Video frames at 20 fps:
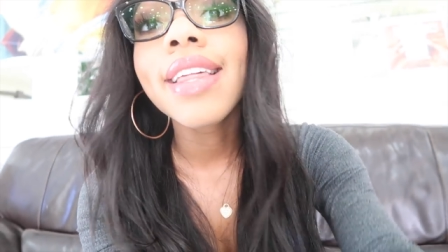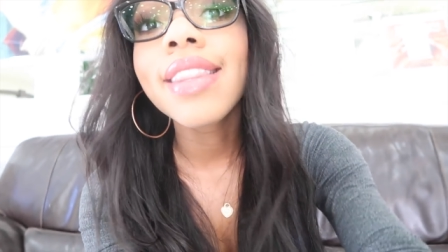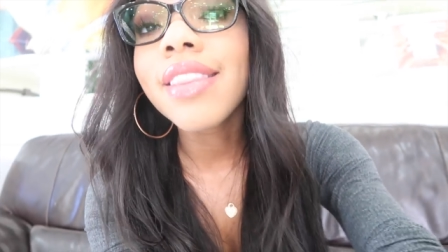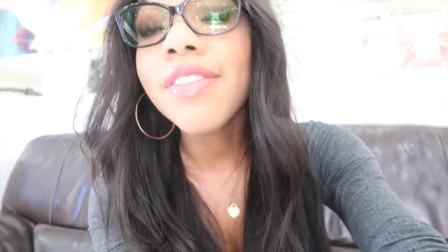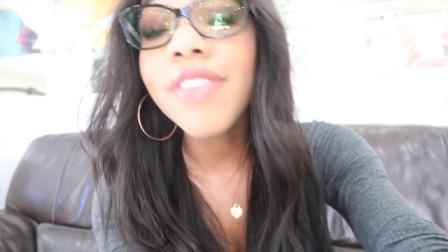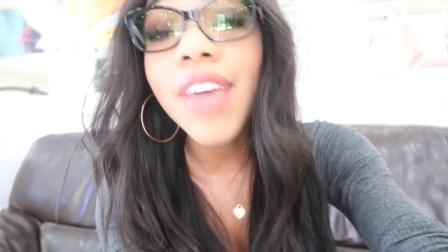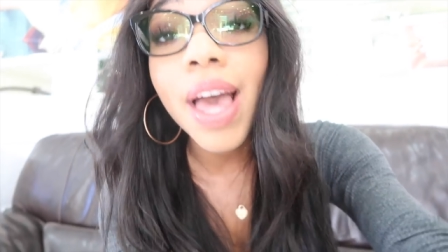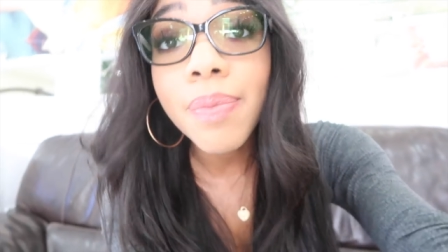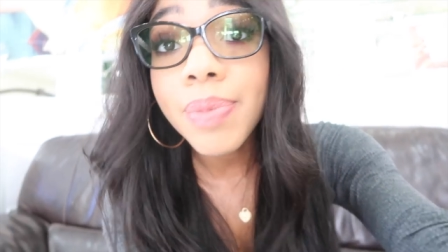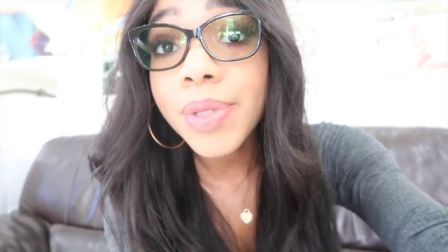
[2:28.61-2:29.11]

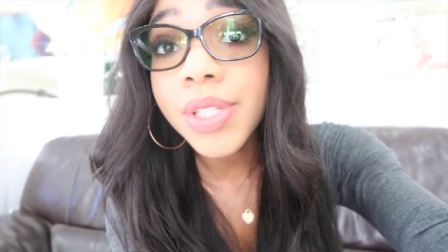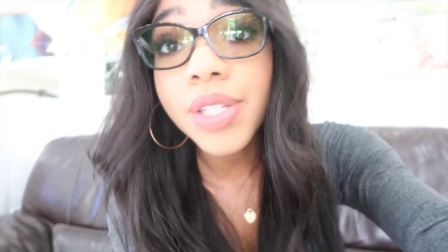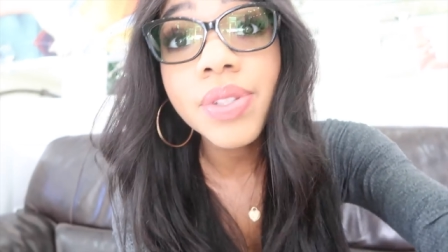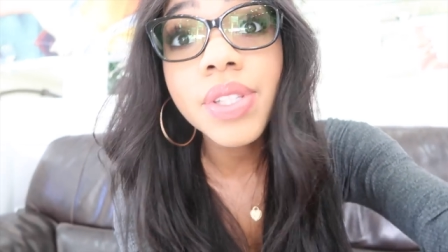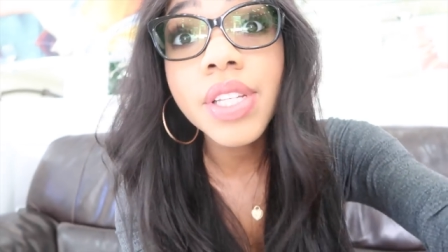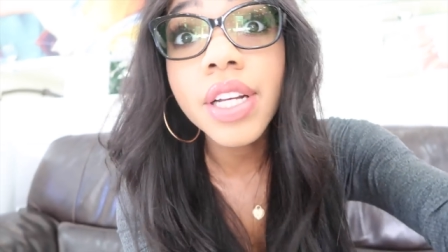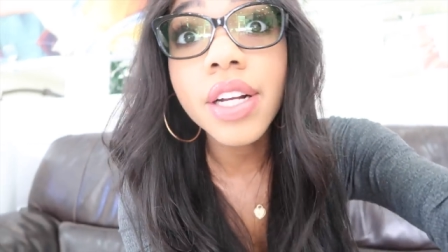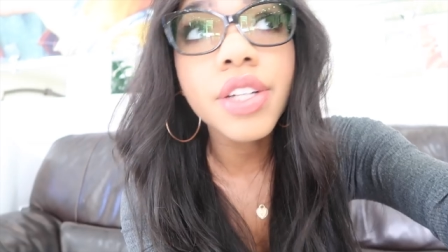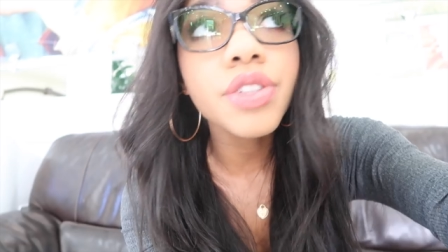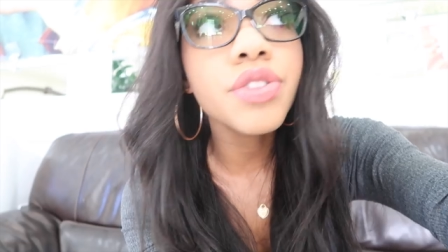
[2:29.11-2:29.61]
the
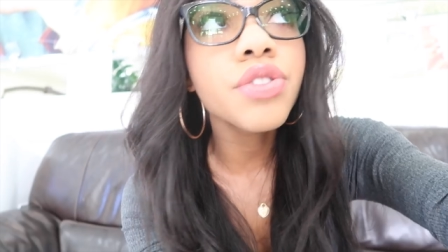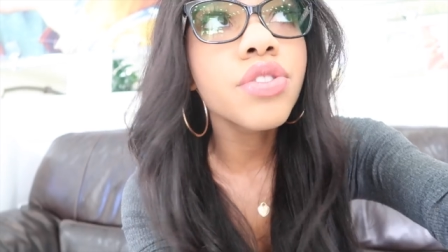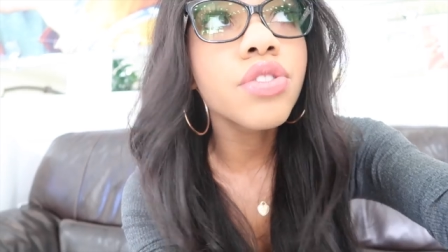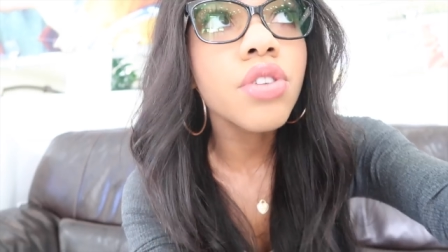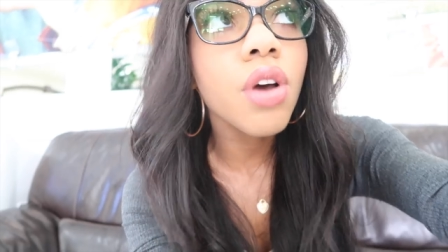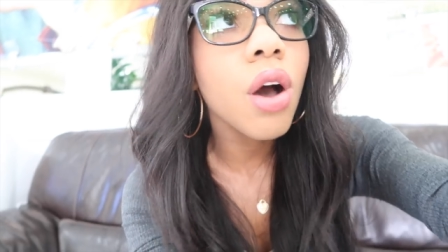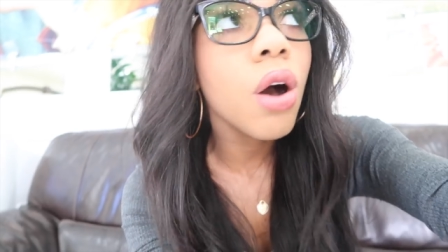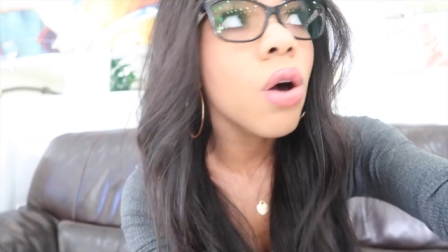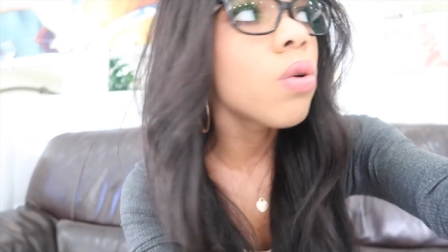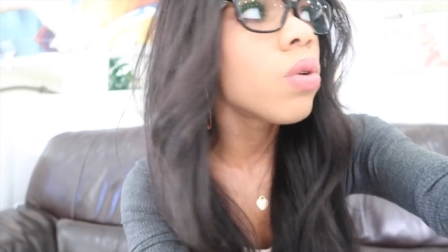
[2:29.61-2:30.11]
episodes there are
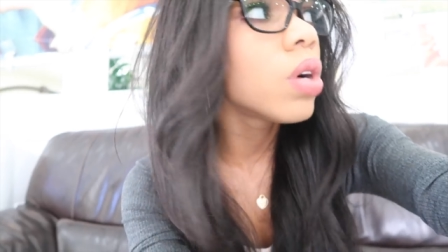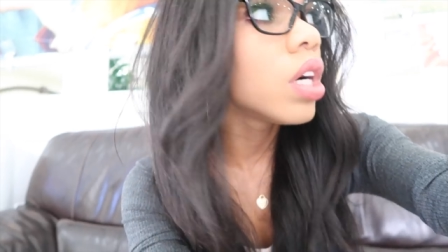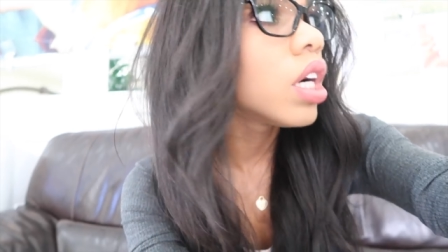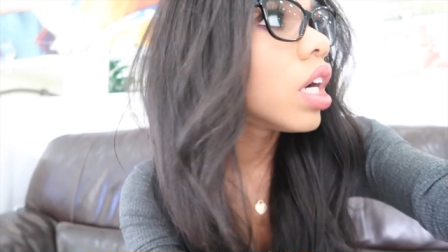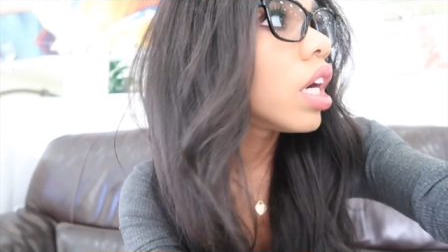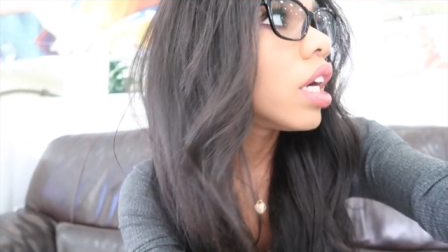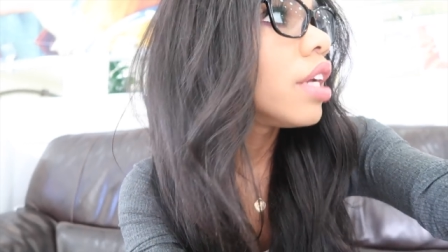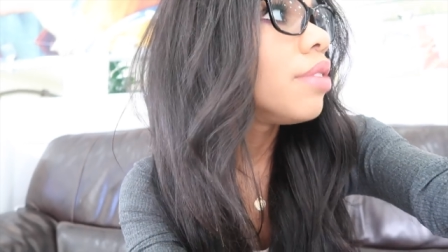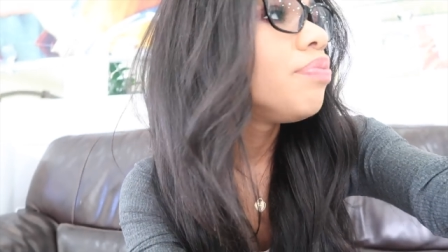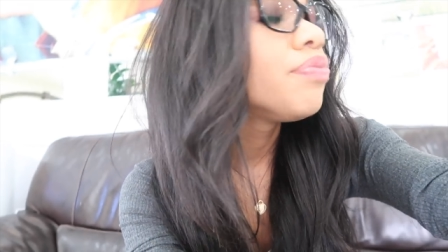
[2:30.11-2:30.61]
so good.